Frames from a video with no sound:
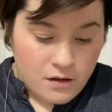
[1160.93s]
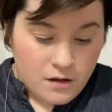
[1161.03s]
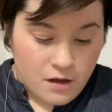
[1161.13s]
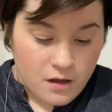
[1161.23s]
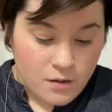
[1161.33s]

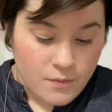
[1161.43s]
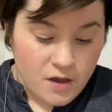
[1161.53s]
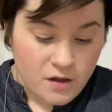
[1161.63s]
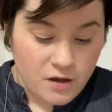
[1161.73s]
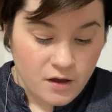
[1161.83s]

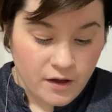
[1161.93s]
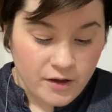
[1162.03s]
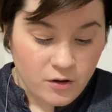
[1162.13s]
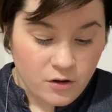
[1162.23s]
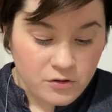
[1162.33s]

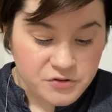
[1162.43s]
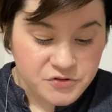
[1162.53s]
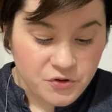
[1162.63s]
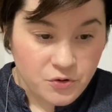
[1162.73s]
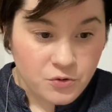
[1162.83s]
I
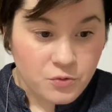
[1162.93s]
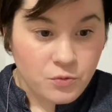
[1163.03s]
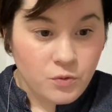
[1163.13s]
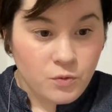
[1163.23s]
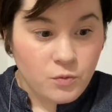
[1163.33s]

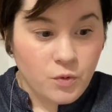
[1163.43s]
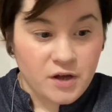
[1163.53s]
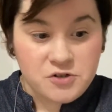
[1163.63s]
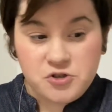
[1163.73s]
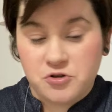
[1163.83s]
also
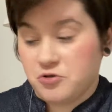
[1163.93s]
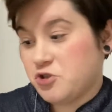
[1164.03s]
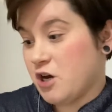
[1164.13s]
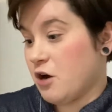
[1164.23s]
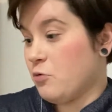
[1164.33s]
want to
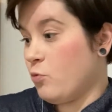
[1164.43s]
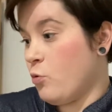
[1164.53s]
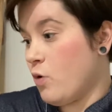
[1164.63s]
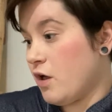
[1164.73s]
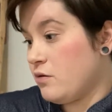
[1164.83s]
share
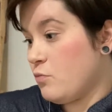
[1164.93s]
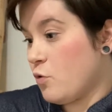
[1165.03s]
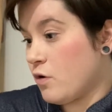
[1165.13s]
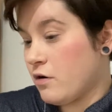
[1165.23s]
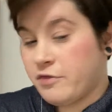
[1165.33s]
one
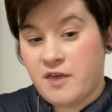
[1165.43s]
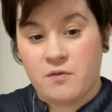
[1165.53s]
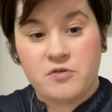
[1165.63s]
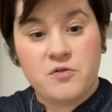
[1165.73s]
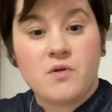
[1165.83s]
more thing
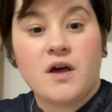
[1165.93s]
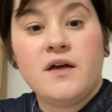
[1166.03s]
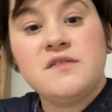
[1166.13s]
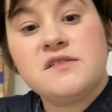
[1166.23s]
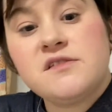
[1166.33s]
with you
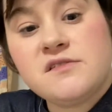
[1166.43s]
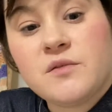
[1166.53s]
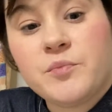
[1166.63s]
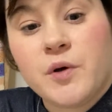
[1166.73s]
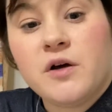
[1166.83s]
guys. This is a
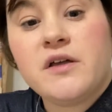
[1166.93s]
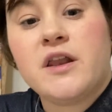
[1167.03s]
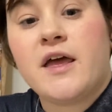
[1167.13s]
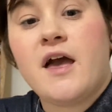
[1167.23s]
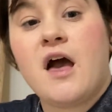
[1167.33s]
book,
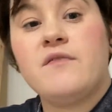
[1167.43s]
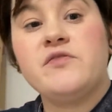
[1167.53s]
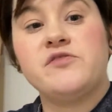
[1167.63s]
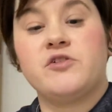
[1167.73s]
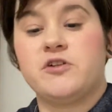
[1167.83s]
and I
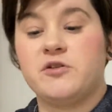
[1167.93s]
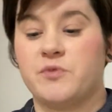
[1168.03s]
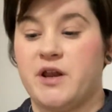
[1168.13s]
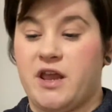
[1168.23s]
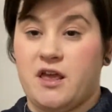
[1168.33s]
haven't started
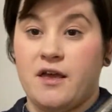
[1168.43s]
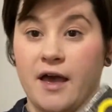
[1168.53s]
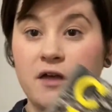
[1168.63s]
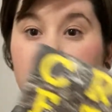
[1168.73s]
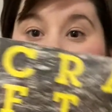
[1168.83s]
reading it
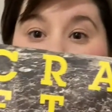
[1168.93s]
yet,